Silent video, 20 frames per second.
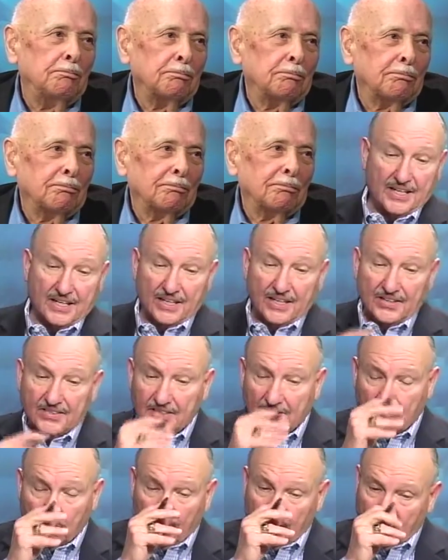Yeah, and I
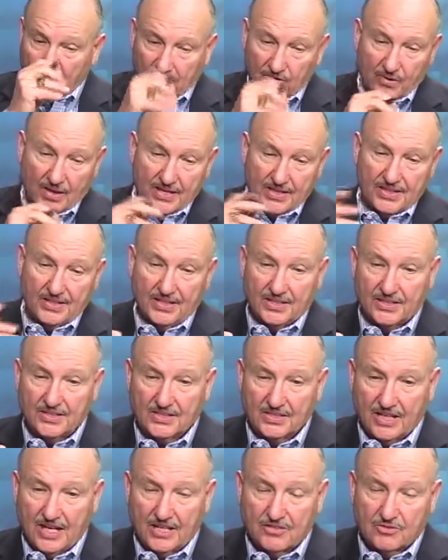think one of the great
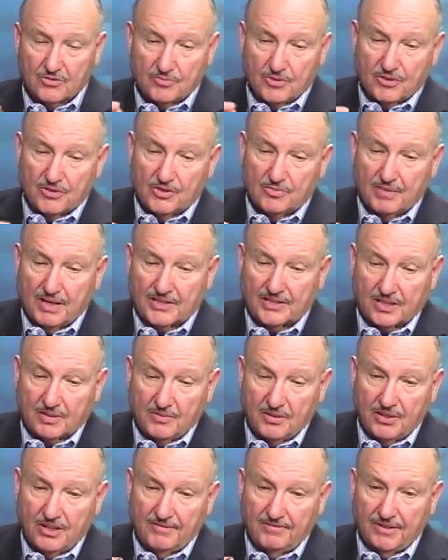things, attributes about the
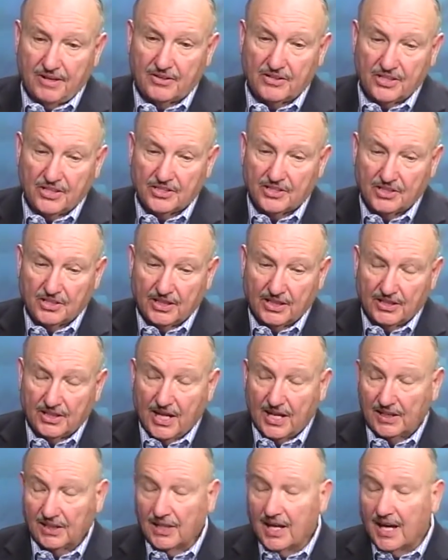Community Foundation that
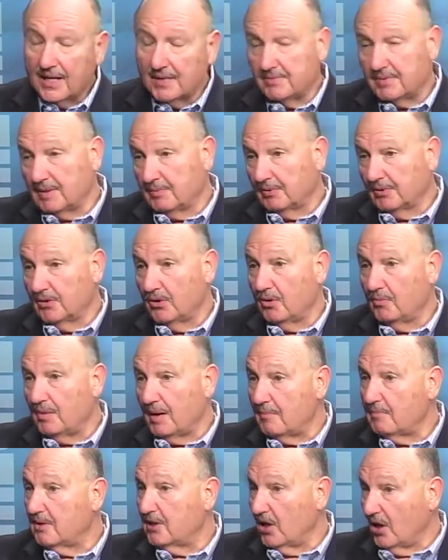not a lot of people know
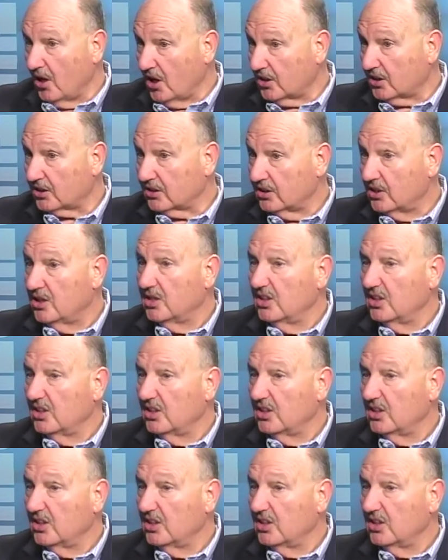about, but our